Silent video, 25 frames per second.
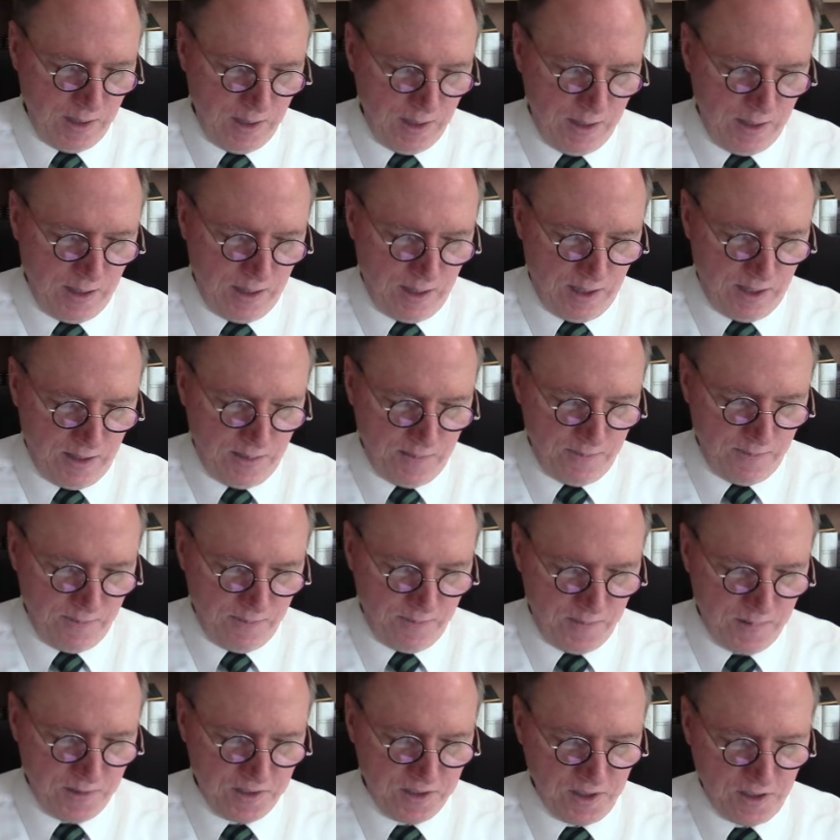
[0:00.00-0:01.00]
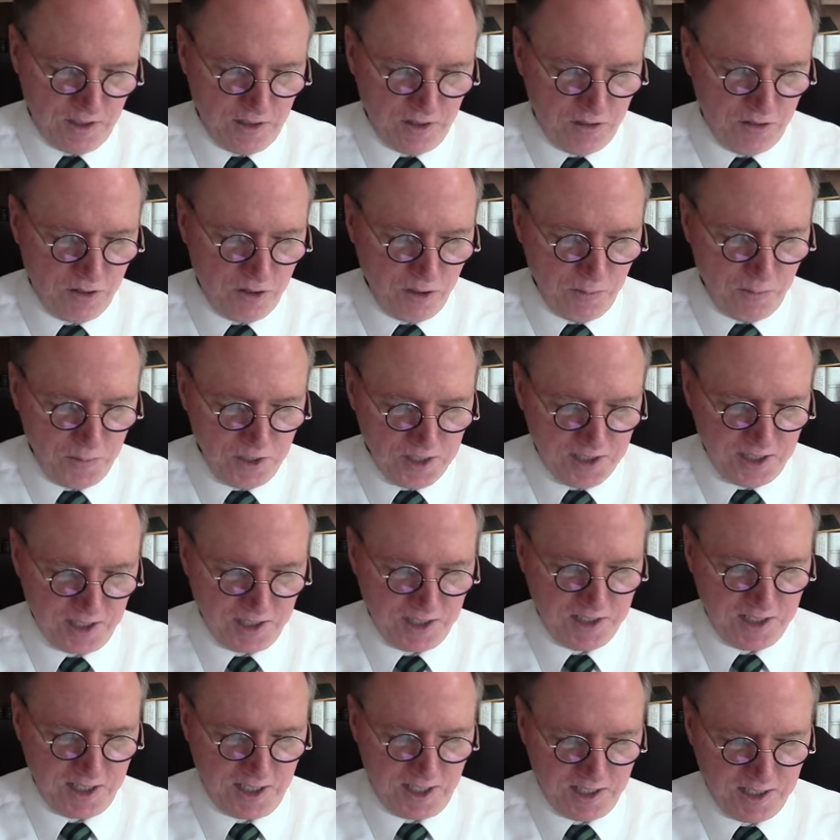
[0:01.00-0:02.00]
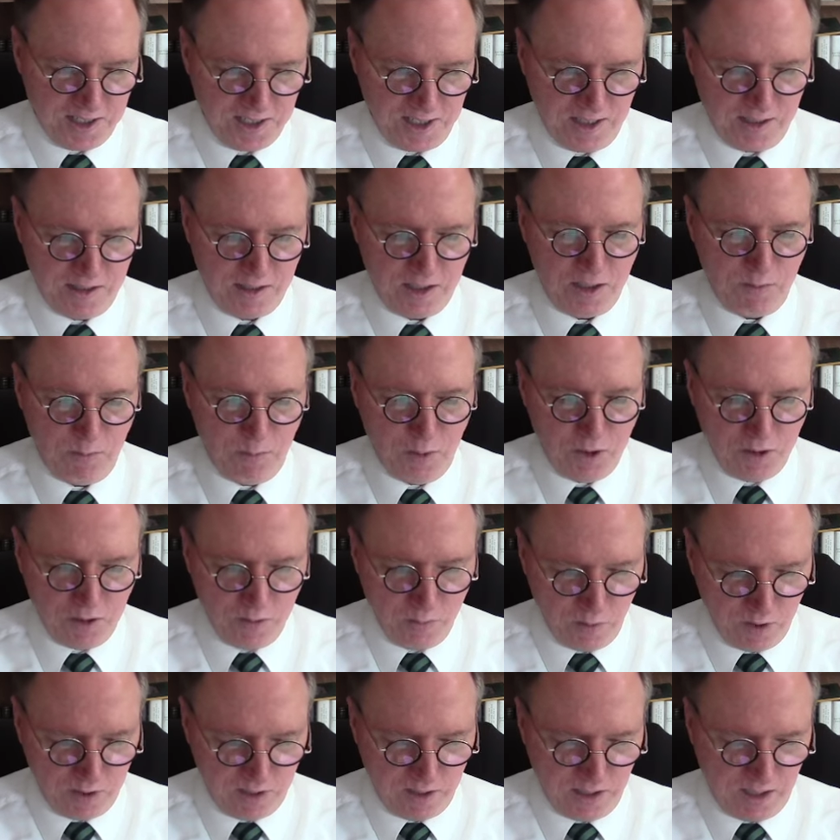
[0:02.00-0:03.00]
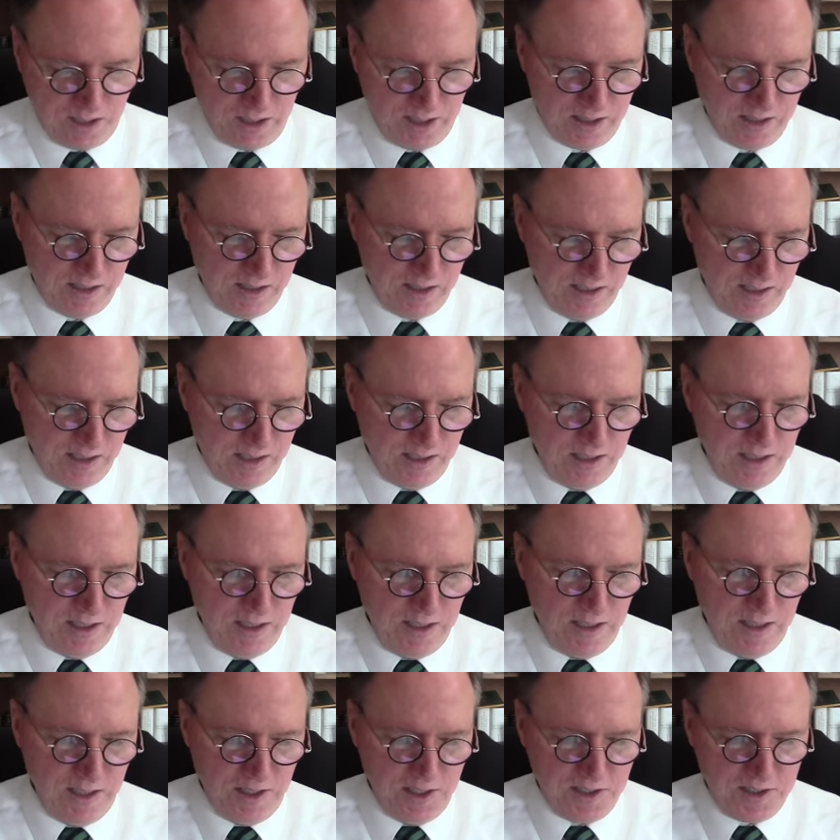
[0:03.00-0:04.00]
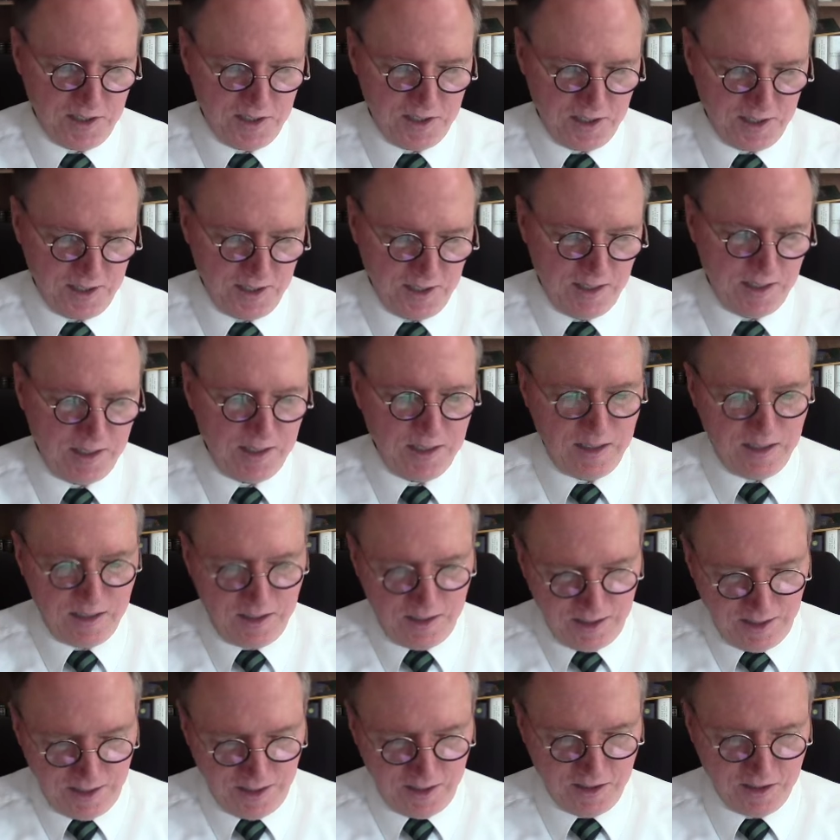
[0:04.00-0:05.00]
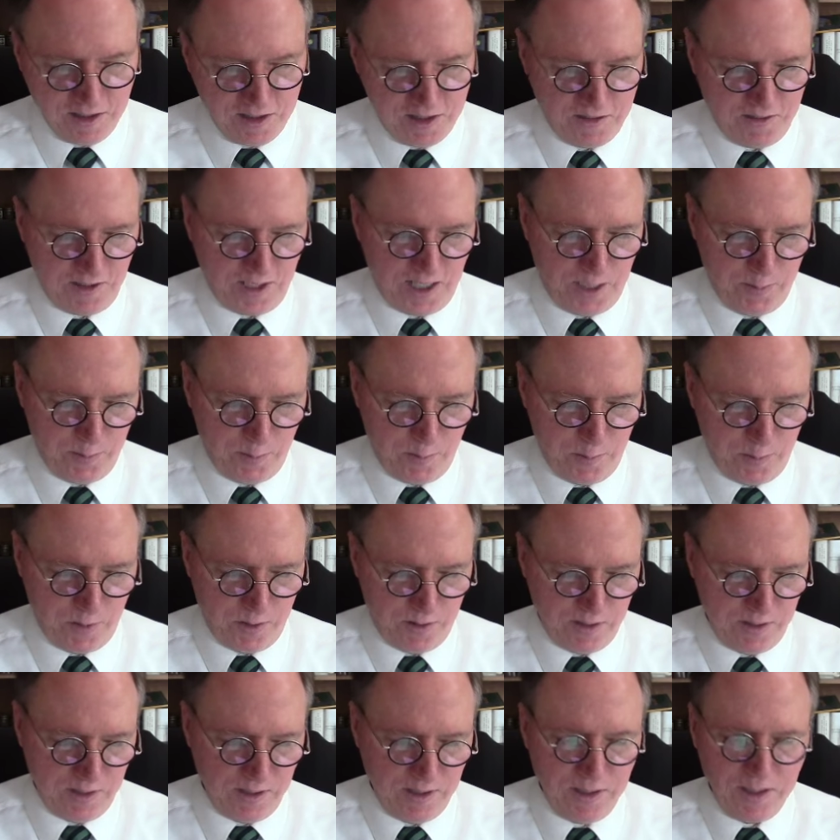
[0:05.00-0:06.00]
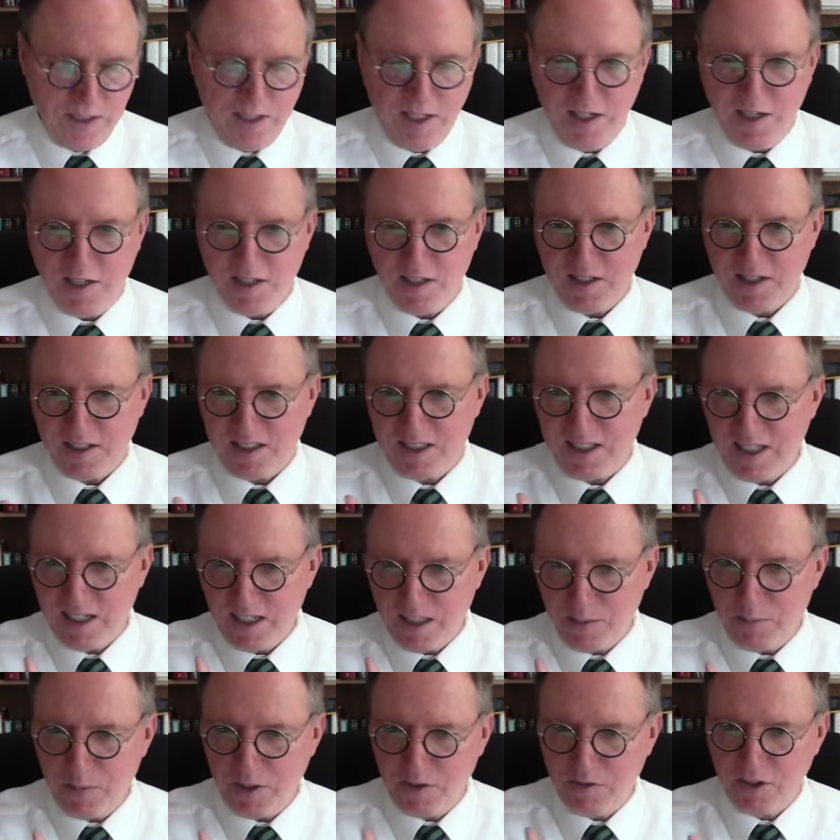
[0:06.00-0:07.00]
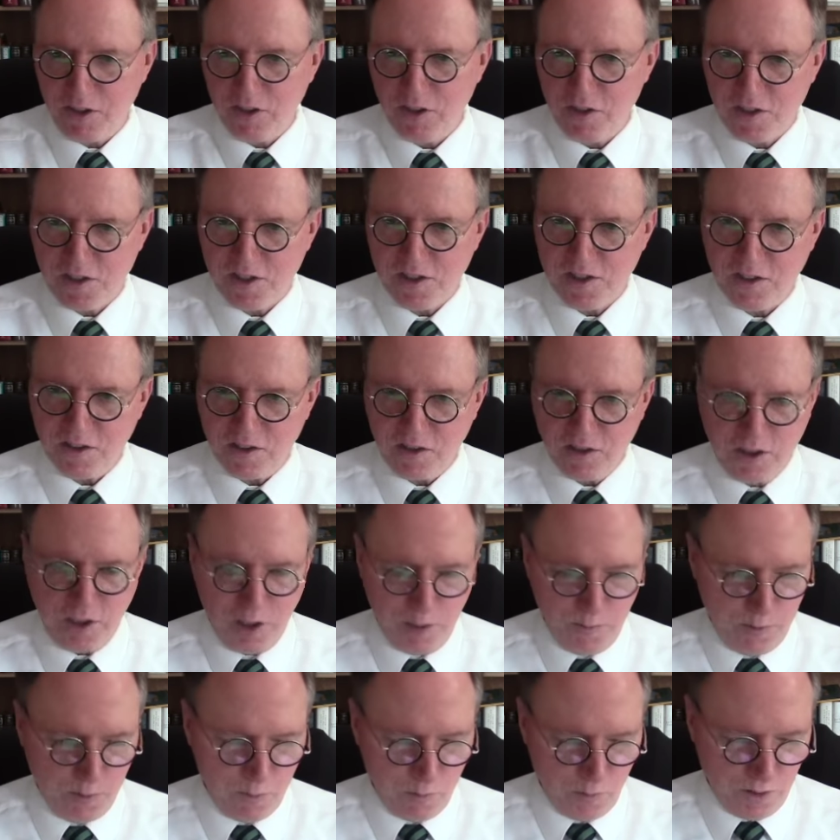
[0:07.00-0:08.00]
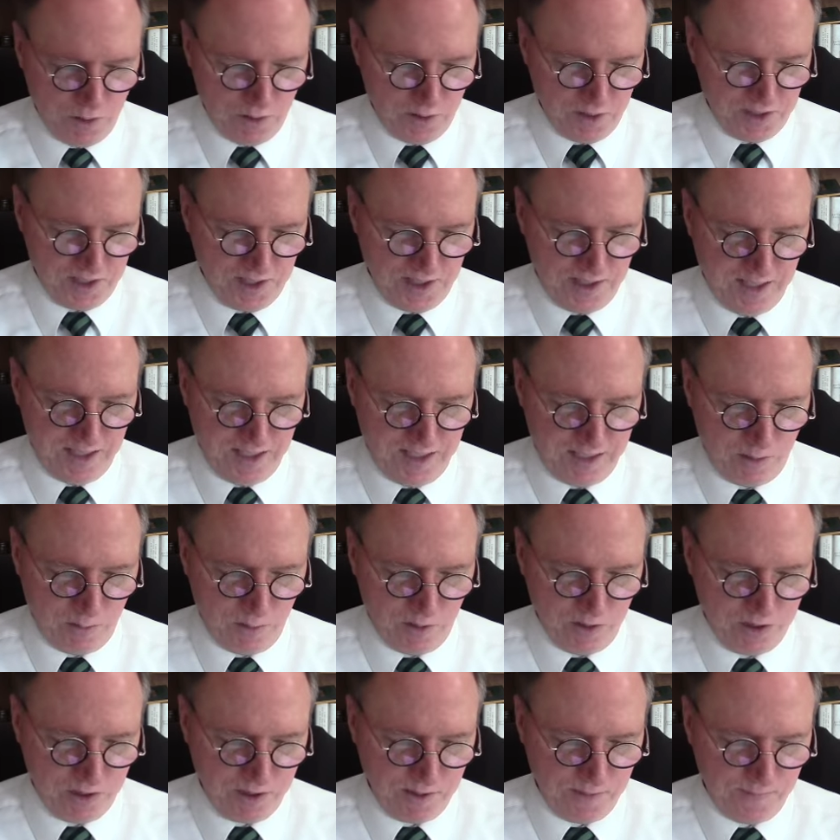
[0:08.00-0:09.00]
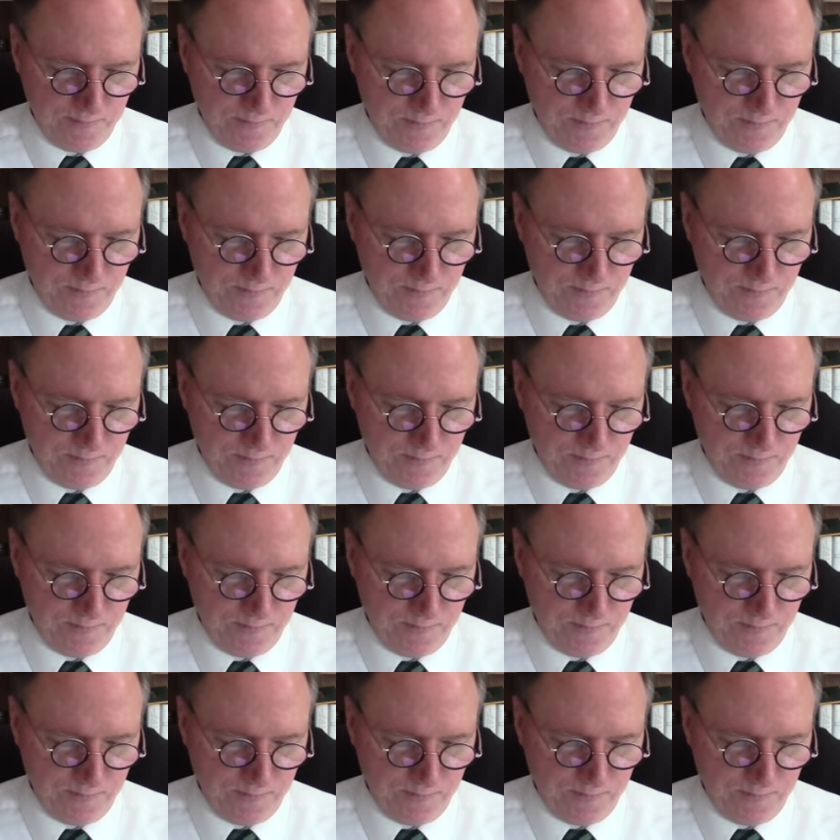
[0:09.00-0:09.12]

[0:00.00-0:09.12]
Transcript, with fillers: Uh, so the true mystic says that communion with God is indescribable. It cannot be reduced to human words and language.